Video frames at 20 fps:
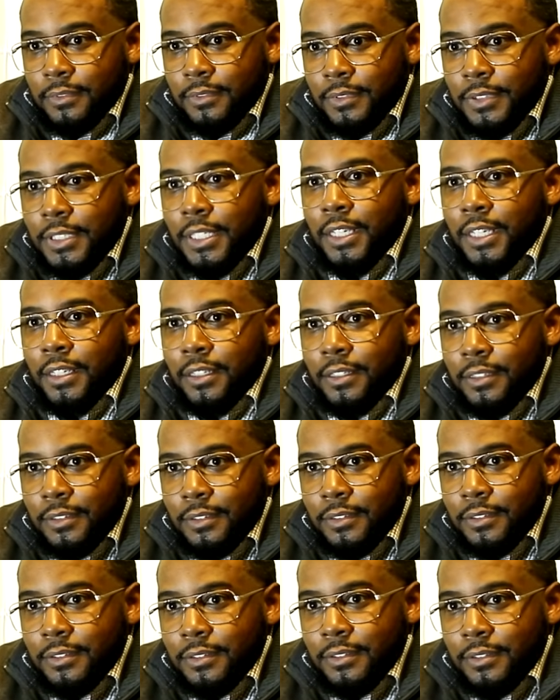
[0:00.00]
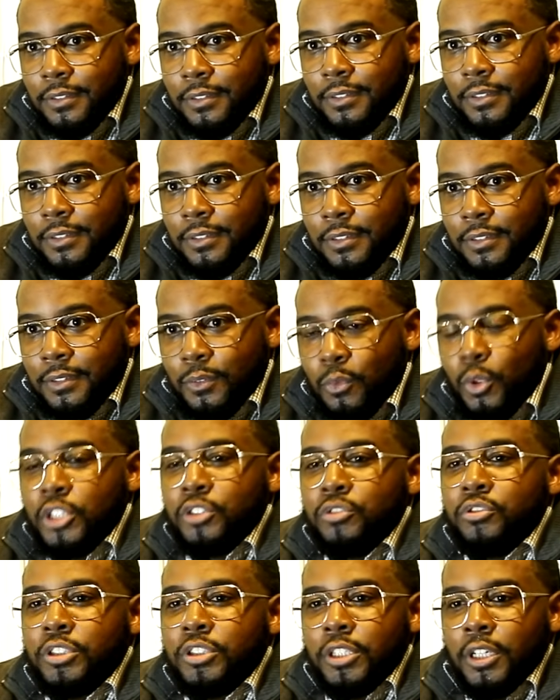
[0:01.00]
Yeah? Well,
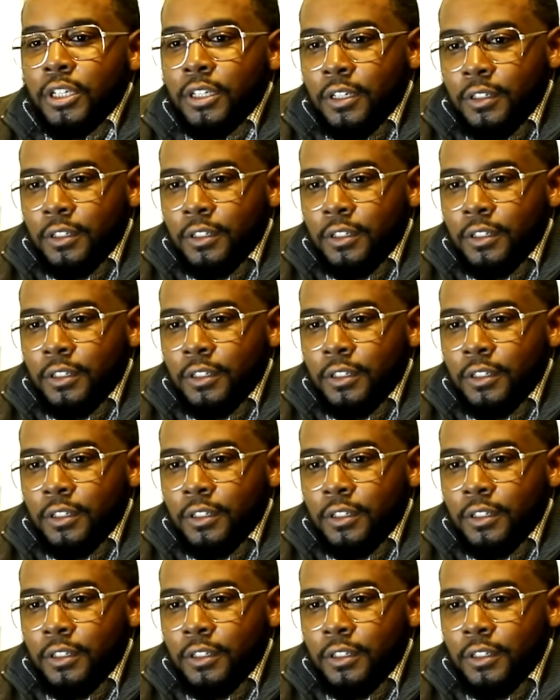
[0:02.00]
you should have.